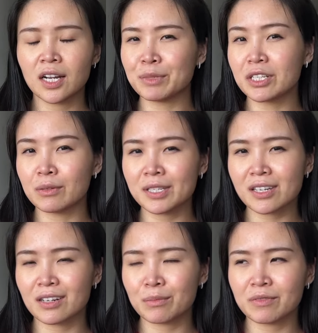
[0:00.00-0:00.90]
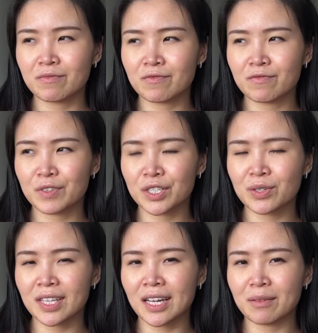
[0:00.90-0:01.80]
I'm a little bit scared for
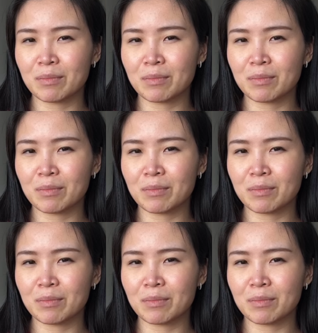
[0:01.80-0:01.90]
doing that,